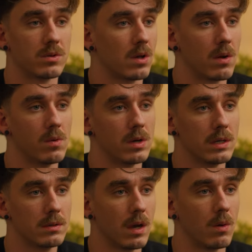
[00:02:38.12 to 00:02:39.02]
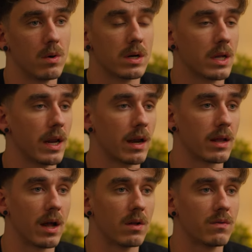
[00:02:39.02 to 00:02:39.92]
was all I wanted. I wanted to get out of
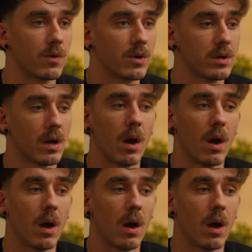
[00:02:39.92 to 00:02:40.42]
California,